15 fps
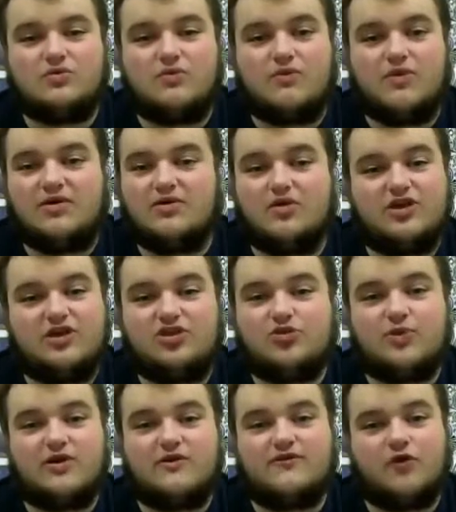when only
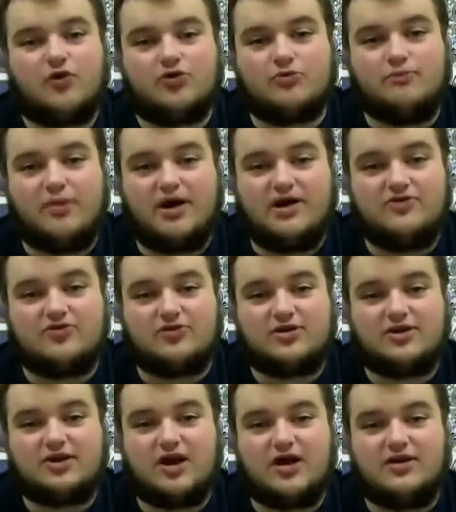3 or 4 of their buddies are
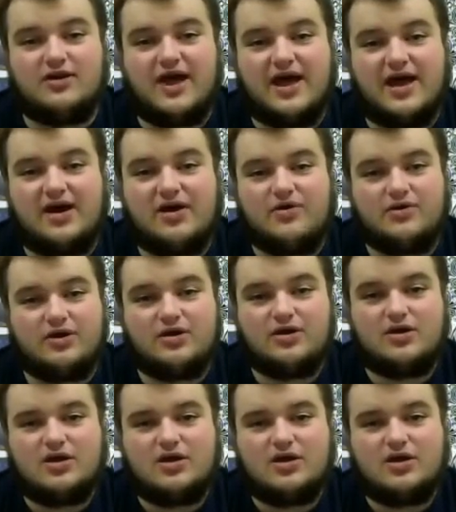cut down.